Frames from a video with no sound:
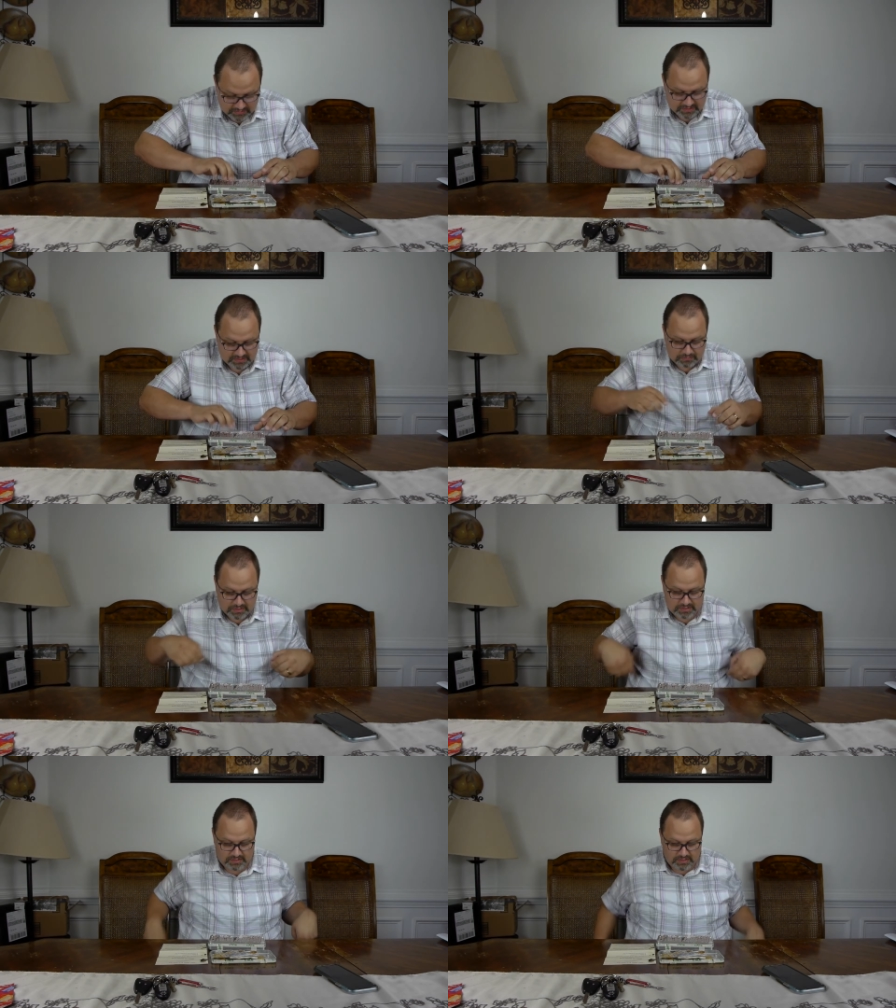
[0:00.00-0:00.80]
just a
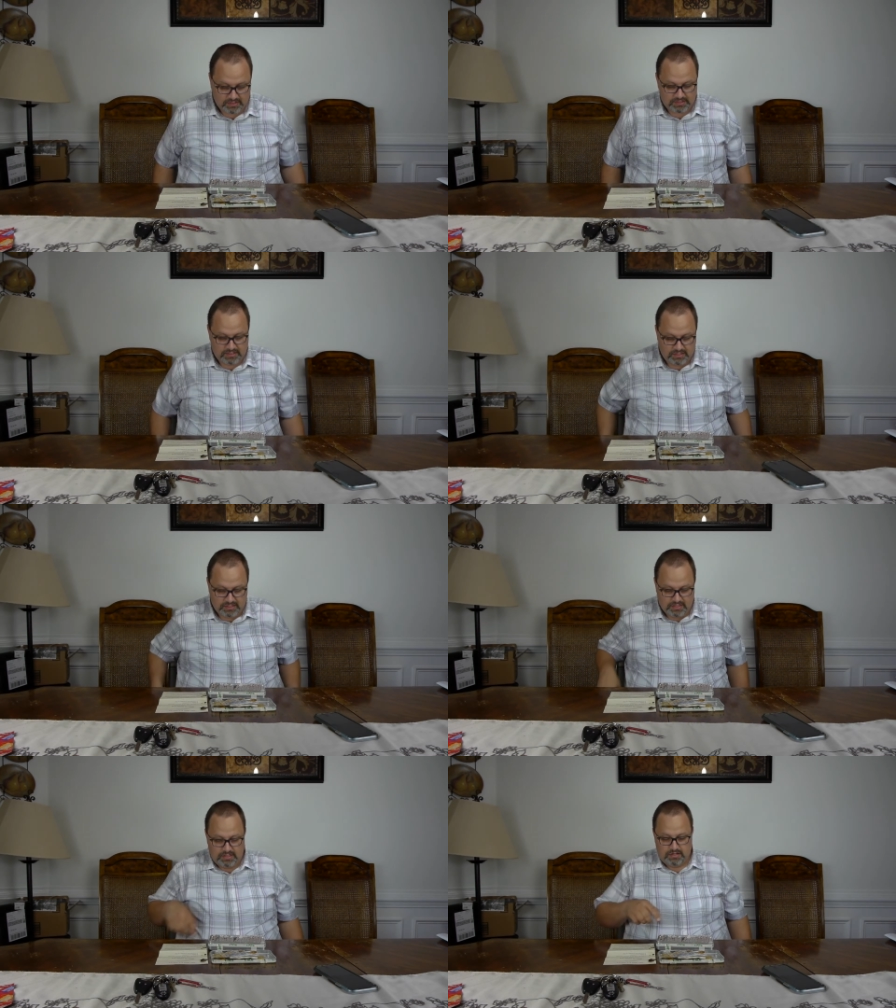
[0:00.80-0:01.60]
bunch of these
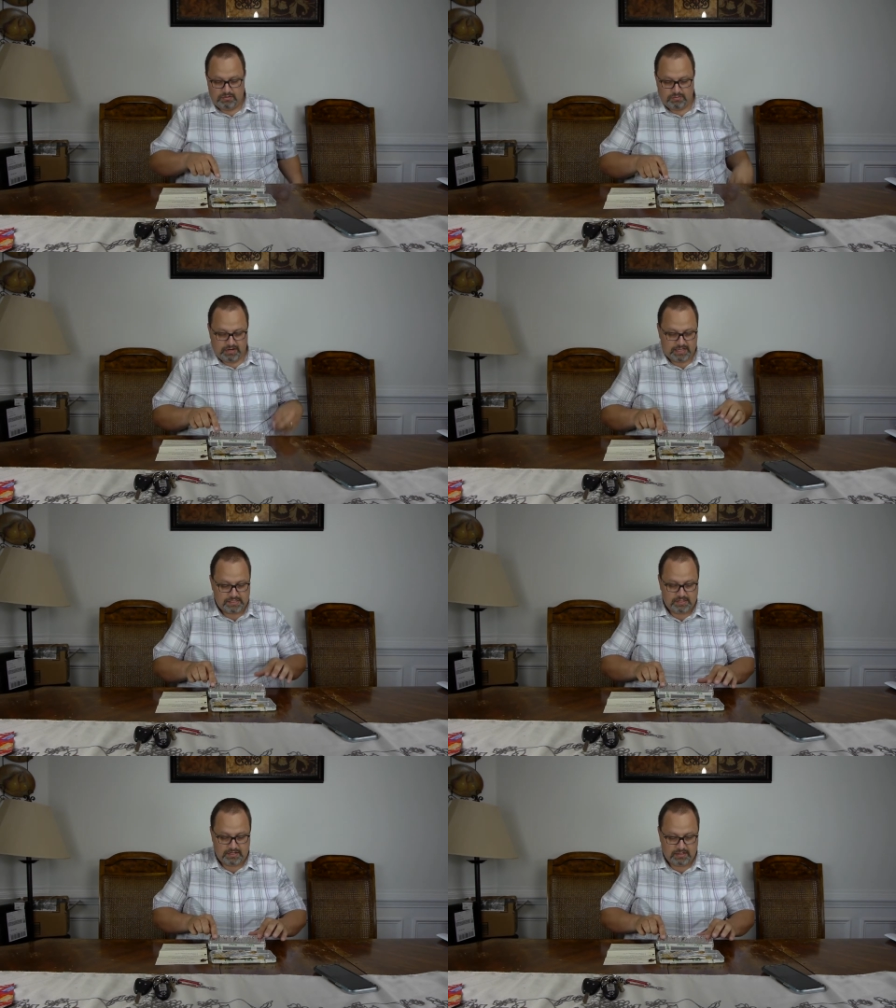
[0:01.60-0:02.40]

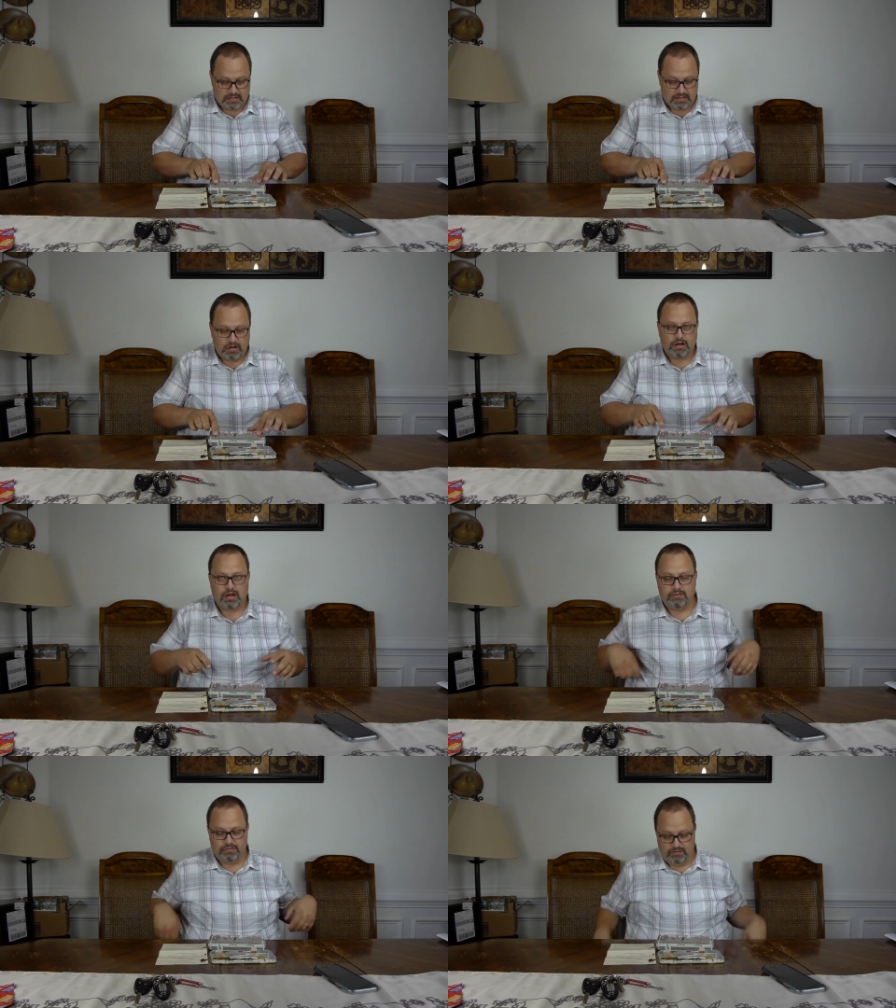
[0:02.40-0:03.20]
rancid uh,
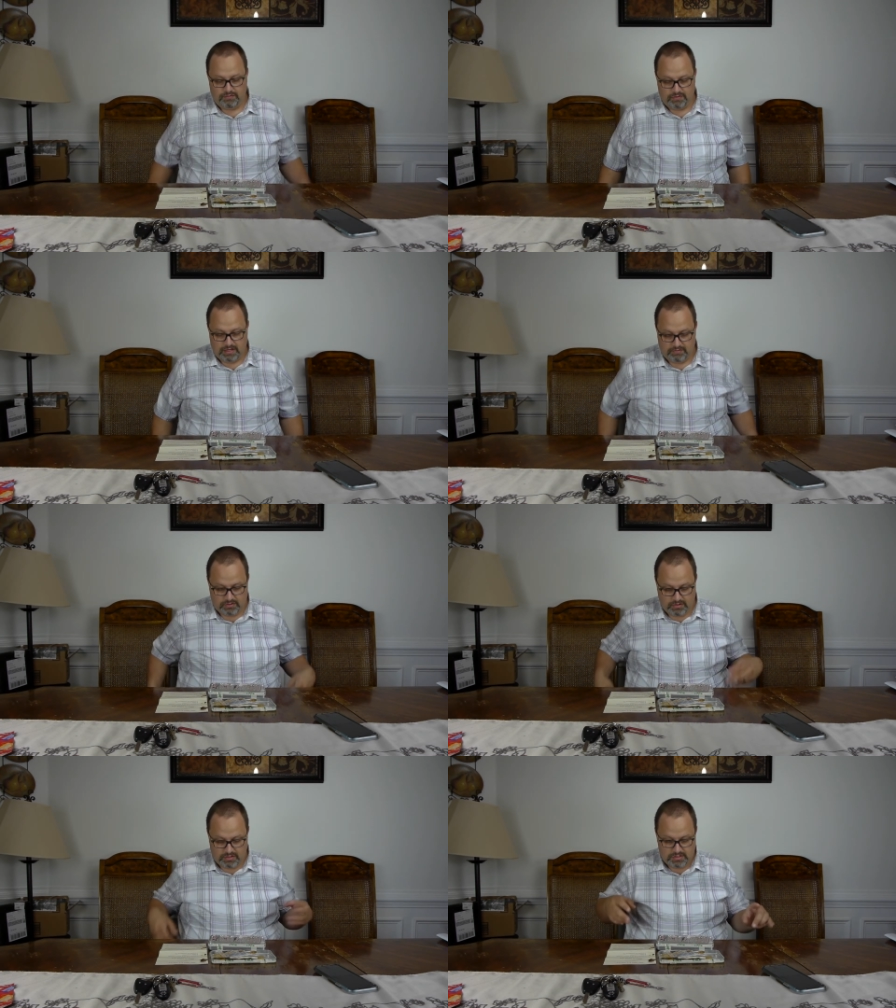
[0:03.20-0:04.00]
coffee
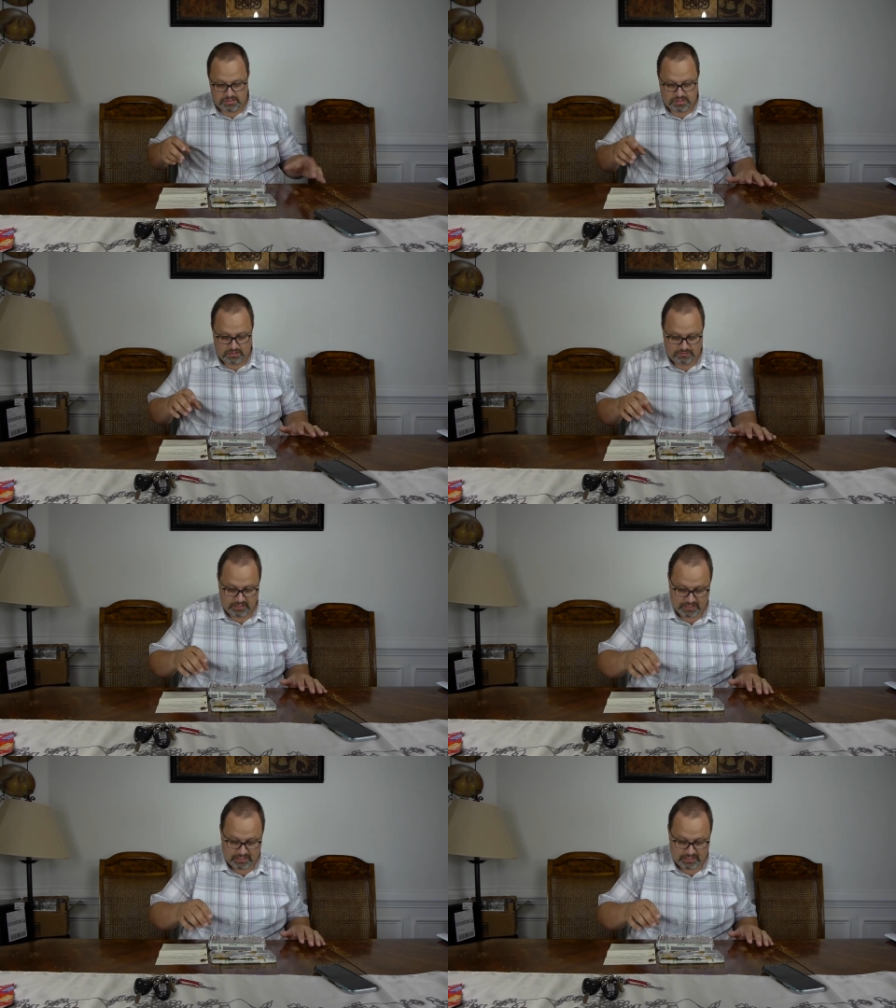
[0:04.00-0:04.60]
flavored chewy